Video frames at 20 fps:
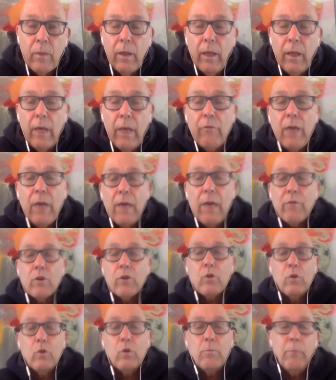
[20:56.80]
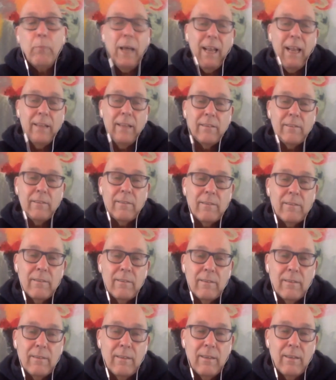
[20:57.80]
If you have a good balance,
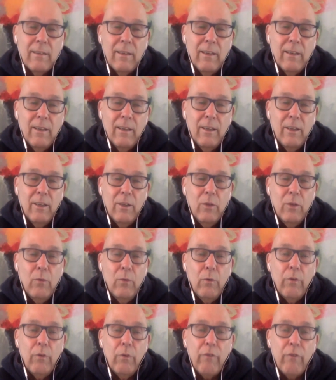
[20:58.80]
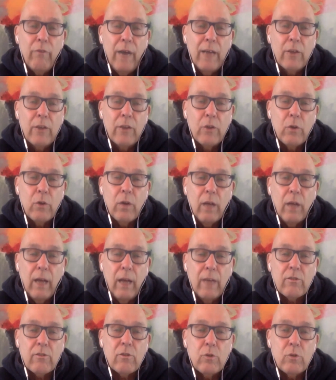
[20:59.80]
you will find your
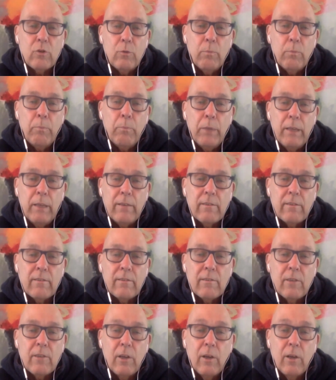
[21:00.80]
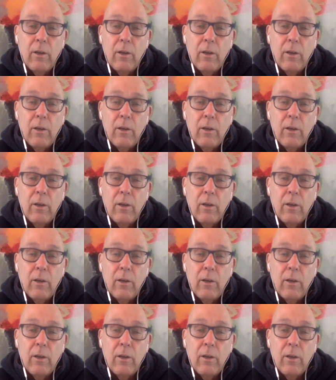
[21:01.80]
last two P's